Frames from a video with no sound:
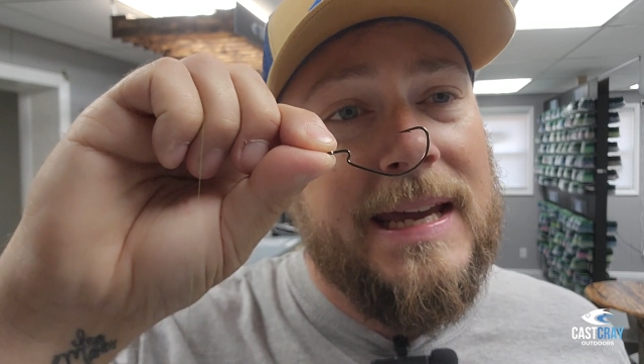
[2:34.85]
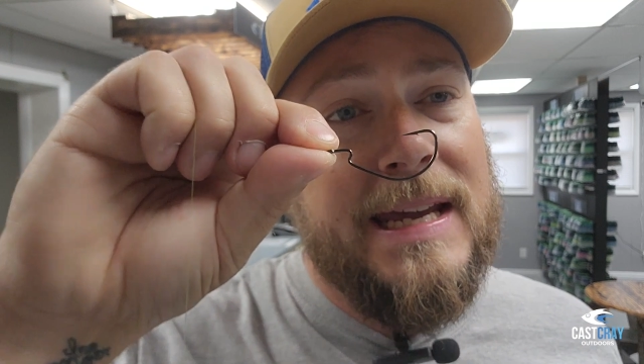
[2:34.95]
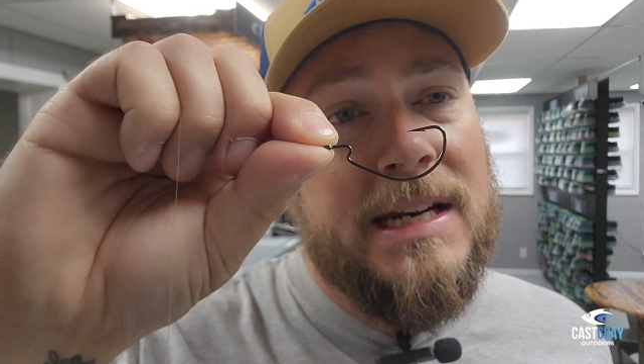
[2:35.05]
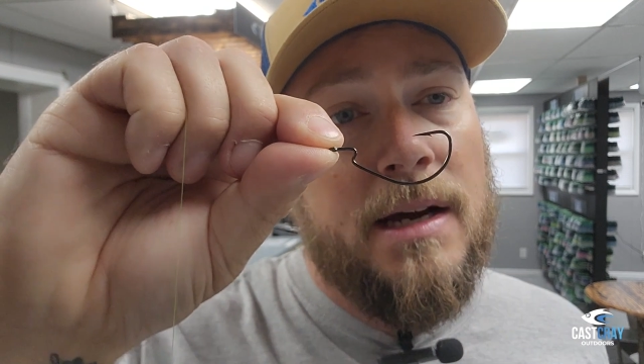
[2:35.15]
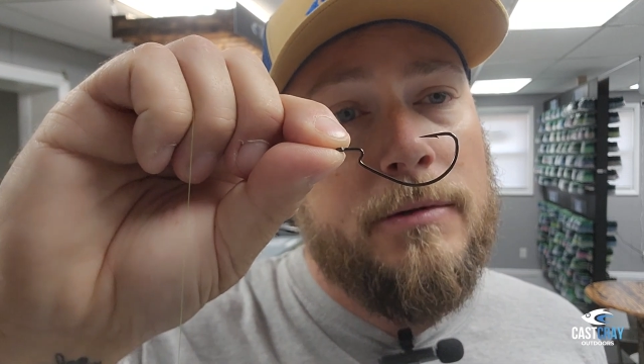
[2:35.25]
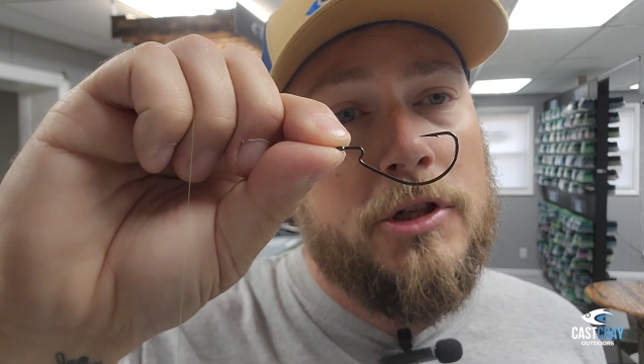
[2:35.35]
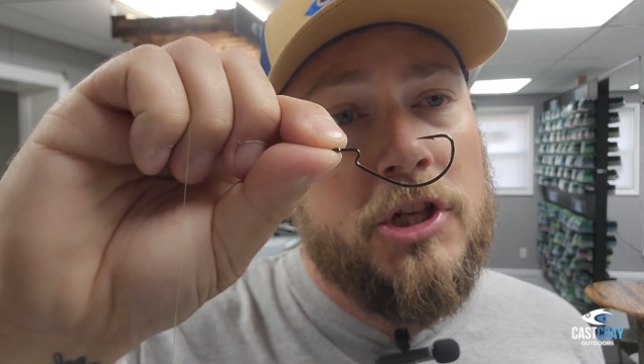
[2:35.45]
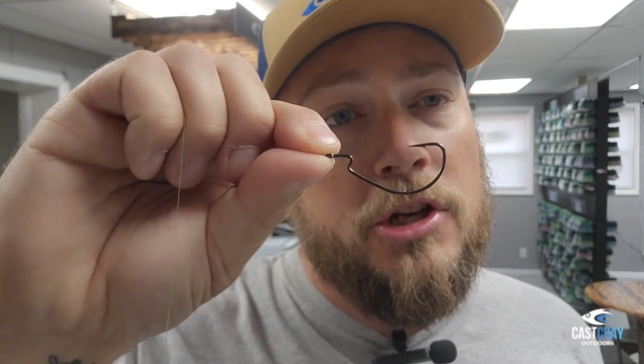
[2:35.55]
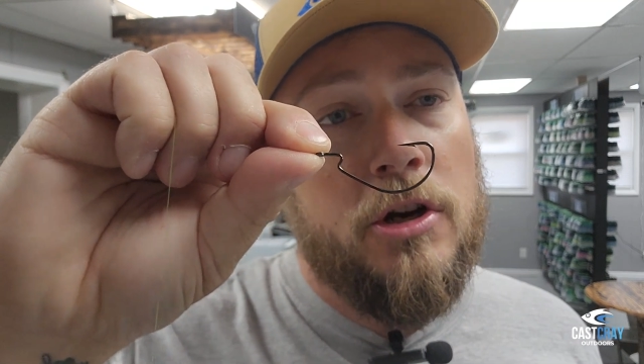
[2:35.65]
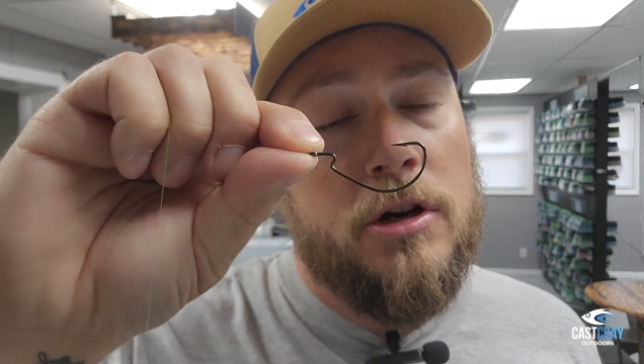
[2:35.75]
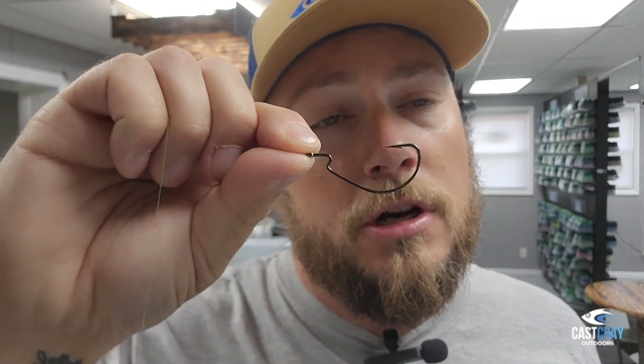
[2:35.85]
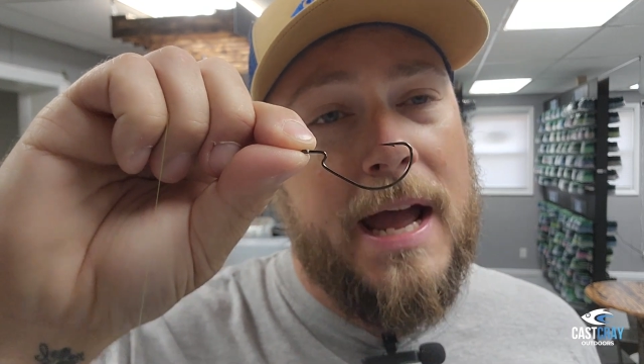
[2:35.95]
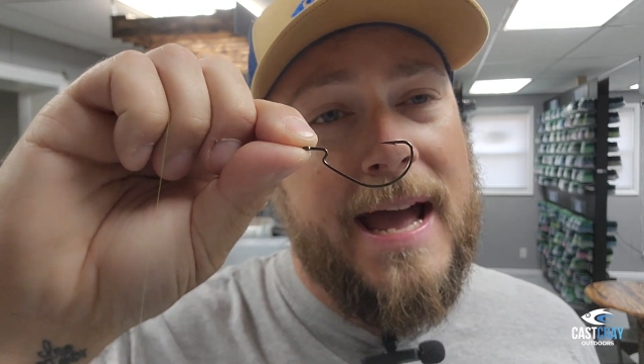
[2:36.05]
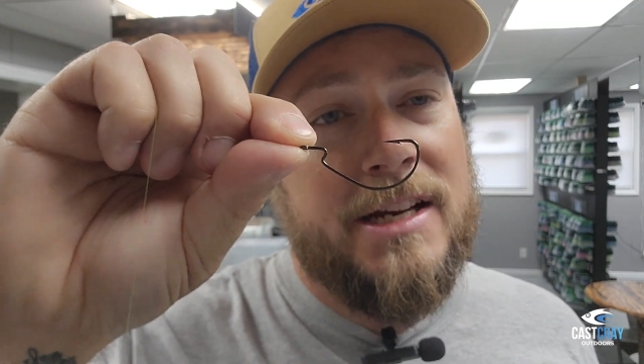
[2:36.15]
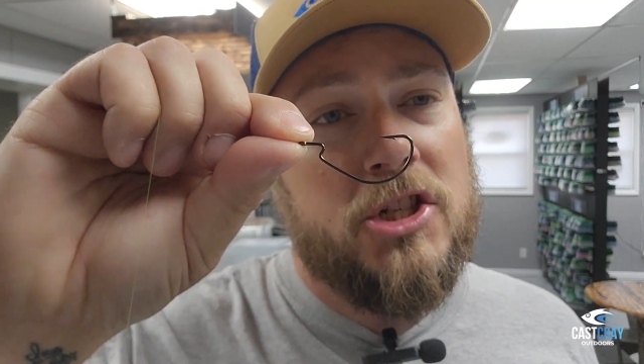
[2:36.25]
EWG hook,
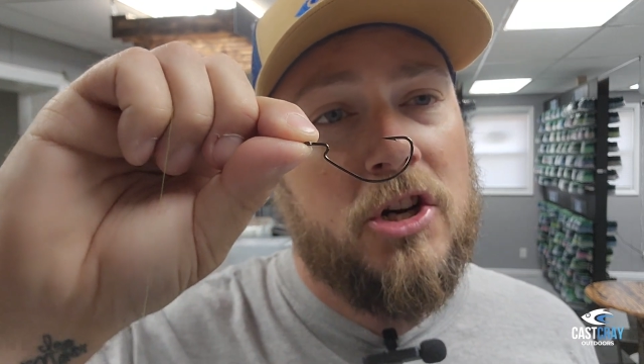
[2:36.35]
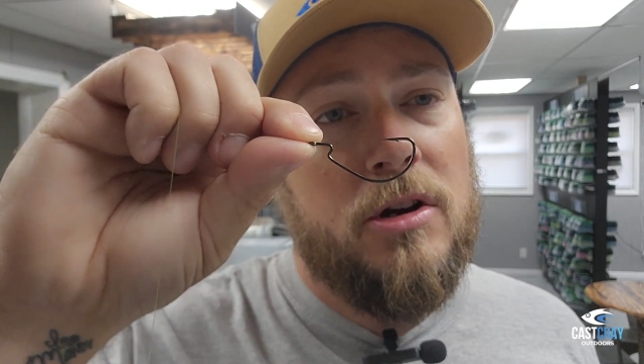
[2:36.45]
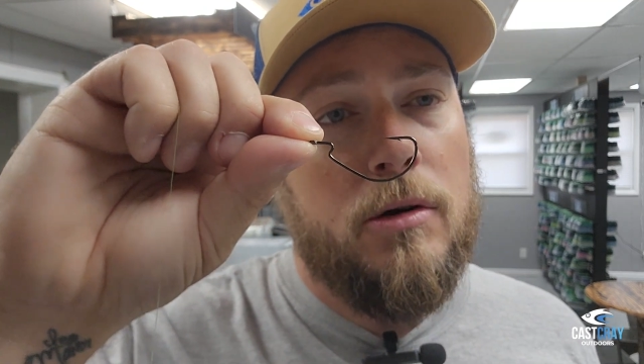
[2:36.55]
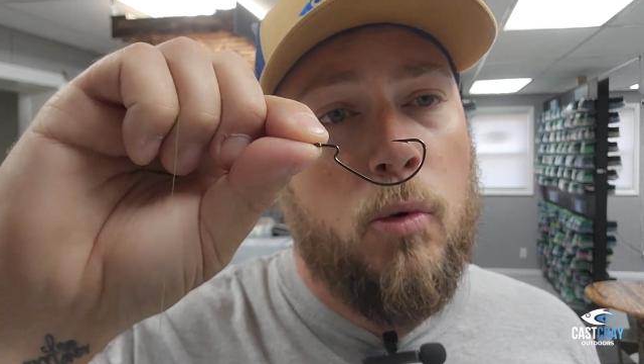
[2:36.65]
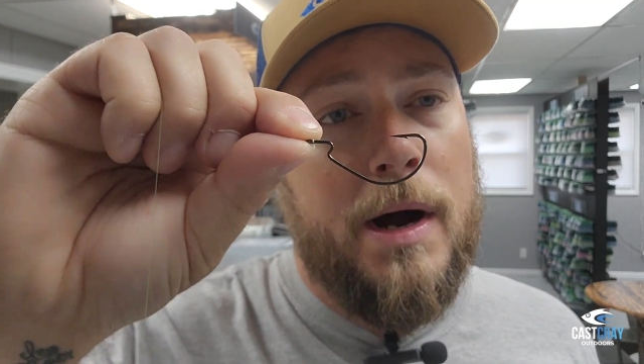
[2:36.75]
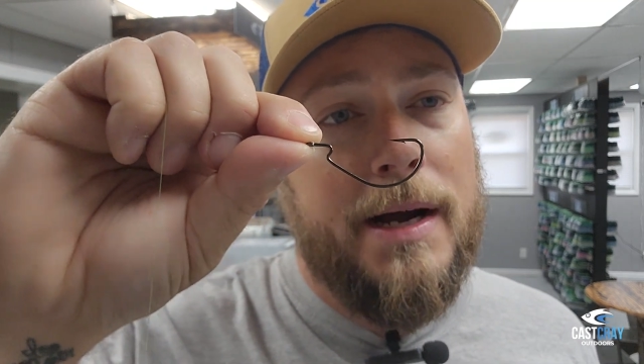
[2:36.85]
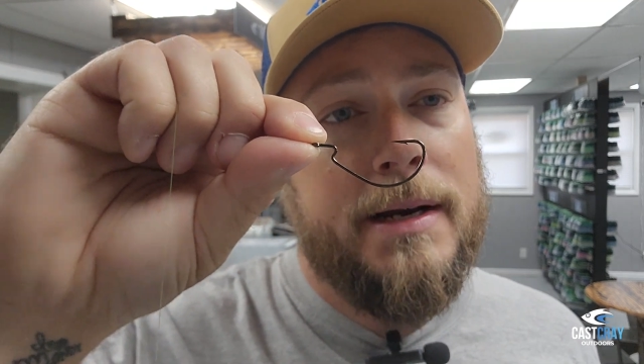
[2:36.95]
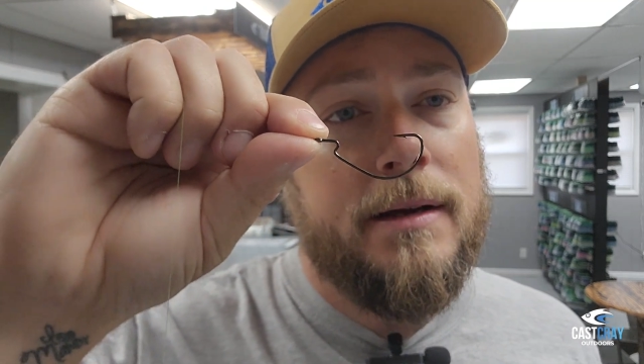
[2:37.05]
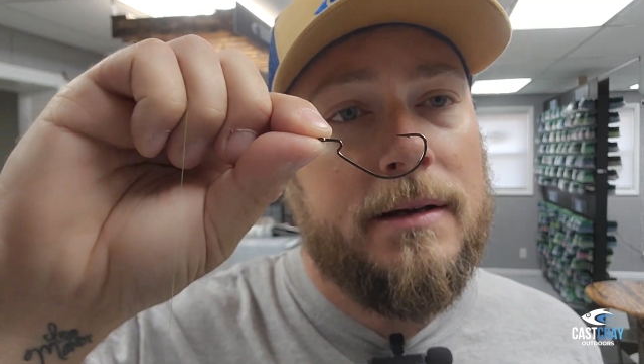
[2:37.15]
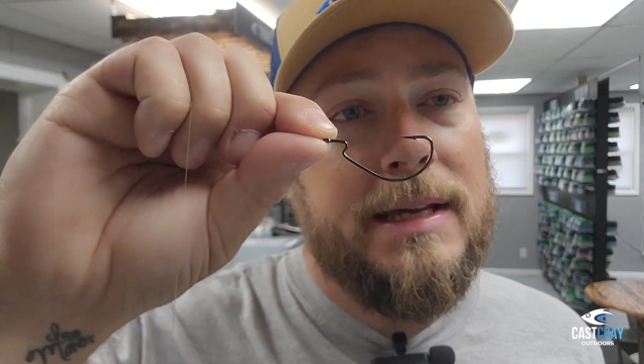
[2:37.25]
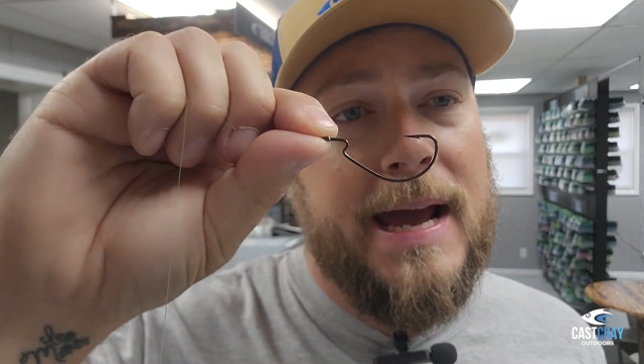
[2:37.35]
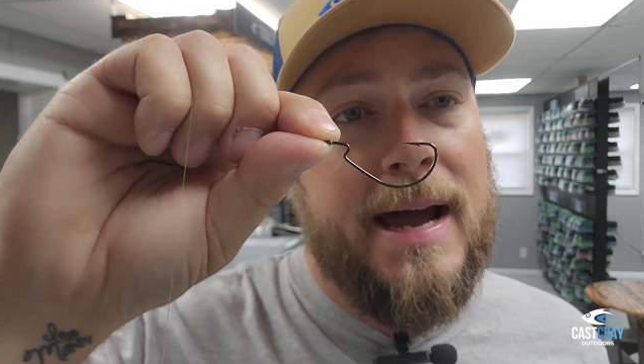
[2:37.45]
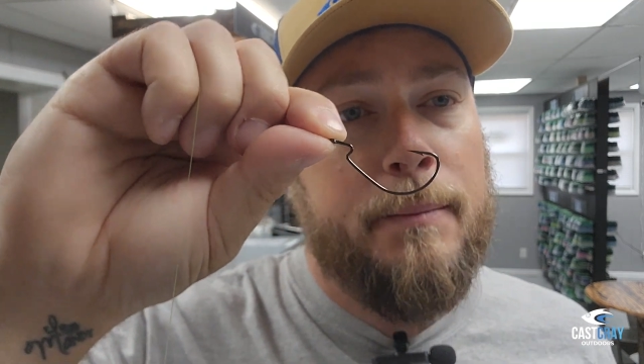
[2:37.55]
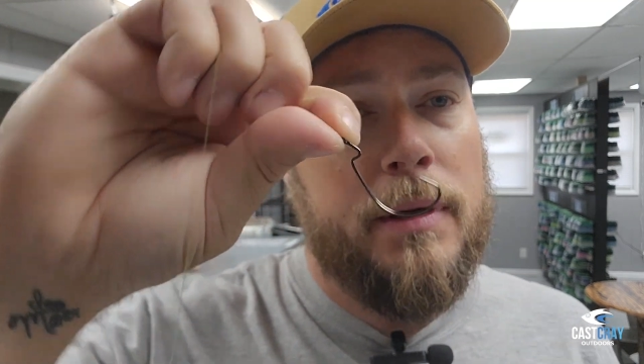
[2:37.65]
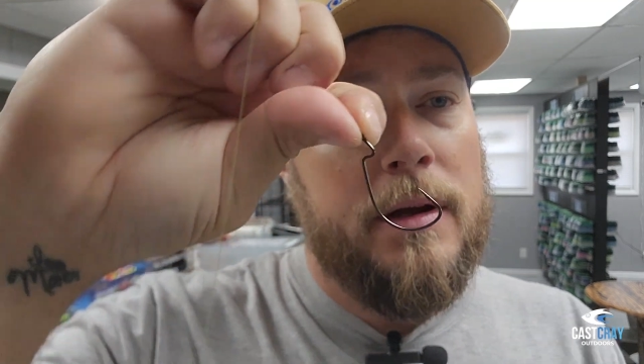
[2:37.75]
extra wide gap.